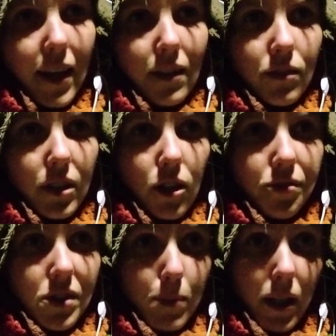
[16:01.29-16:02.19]
And very
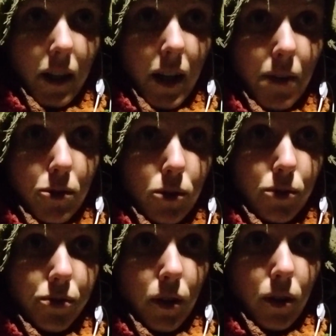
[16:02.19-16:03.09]
often I have
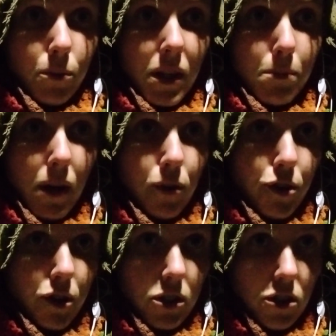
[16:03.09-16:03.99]
to follow my
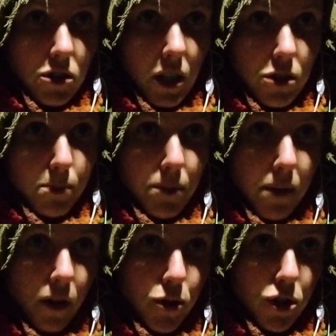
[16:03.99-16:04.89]
mouth, just trust my
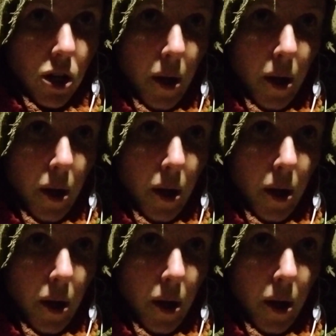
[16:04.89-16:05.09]
mouth